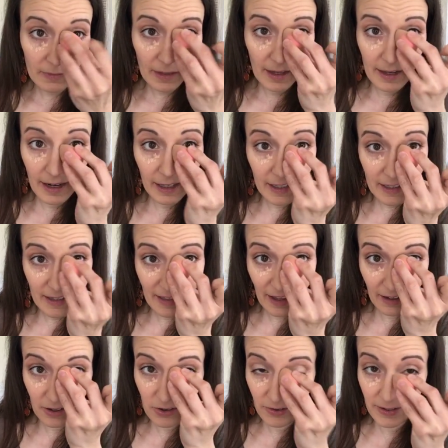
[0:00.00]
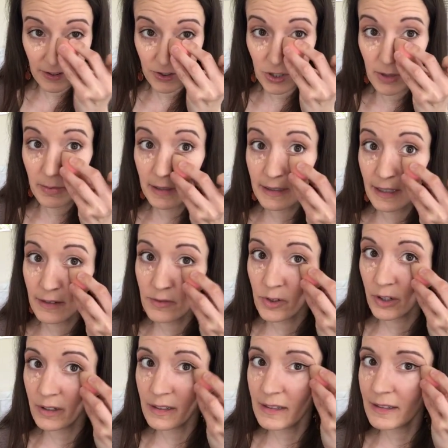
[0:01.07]
And I get in that corner too because I have
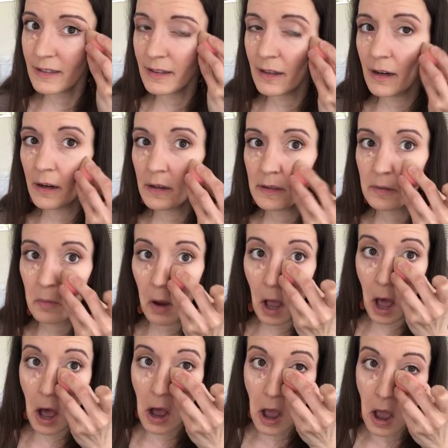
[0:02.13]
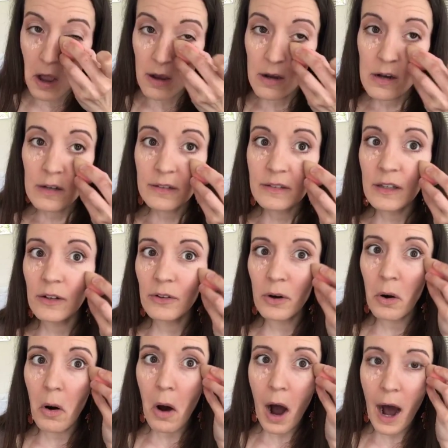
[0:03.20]
darkness in there as well.
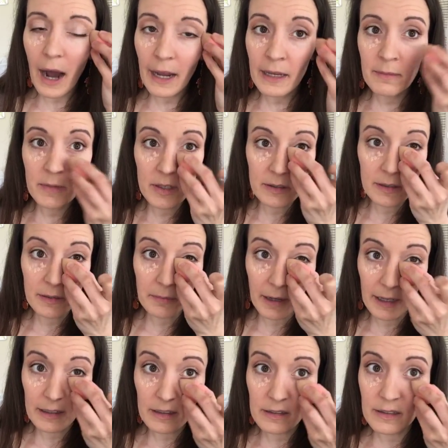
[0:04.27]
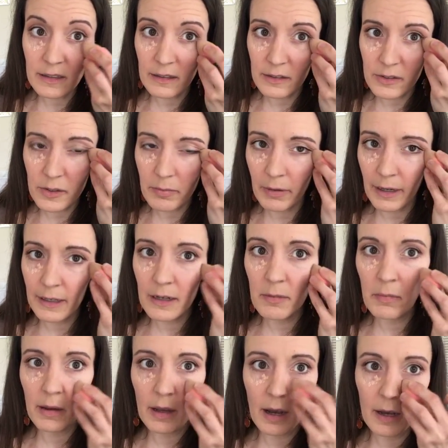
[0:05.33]
So I am using my concealer to brighten up
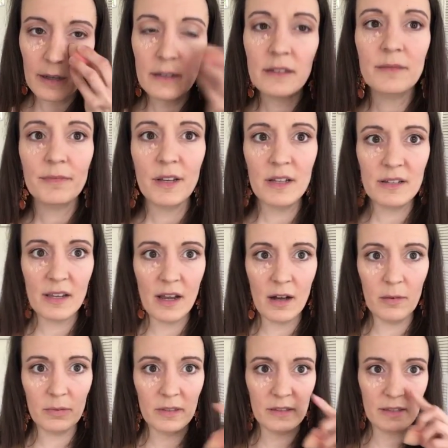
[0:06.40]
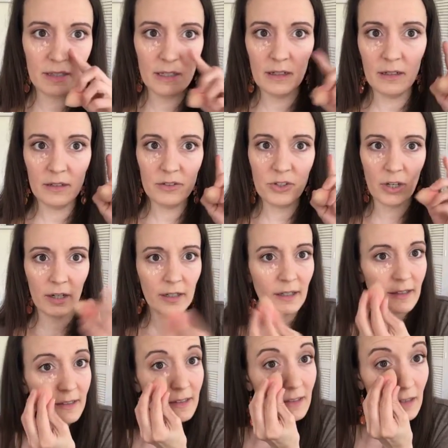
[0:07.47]
my eyes and to help conceal
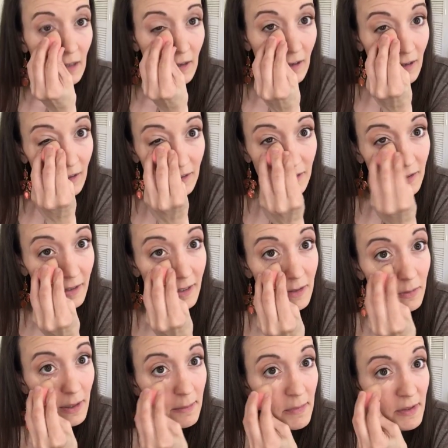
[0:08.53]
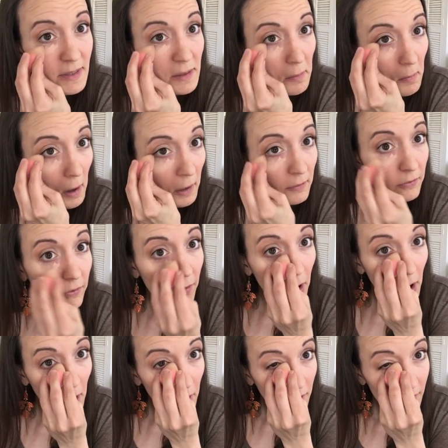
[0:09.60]
darkness. So that's what I'm using mine
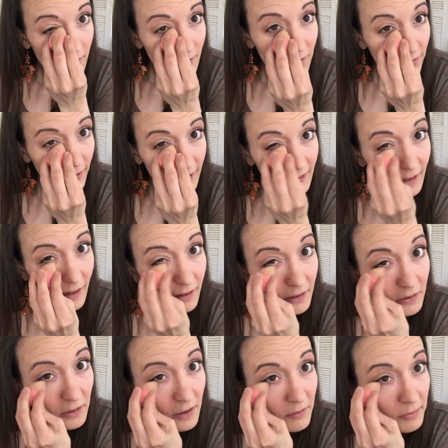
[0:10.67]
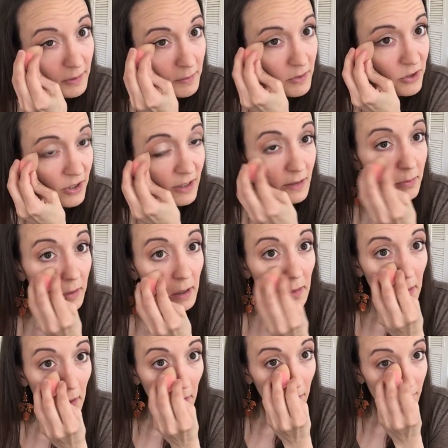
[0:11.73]
for. Right now I don't have blemishes, but
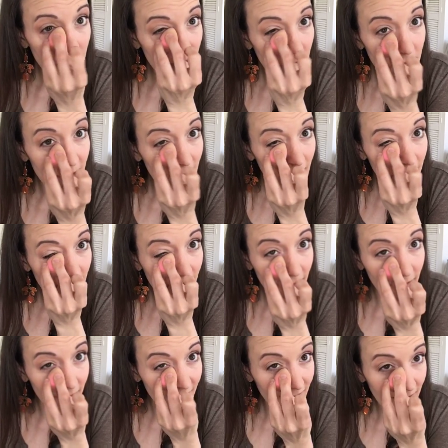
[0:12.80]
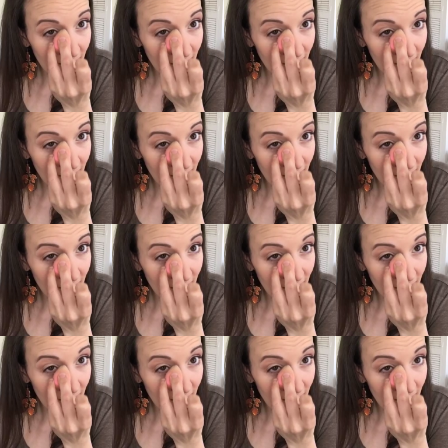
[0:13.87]
there are times that I do.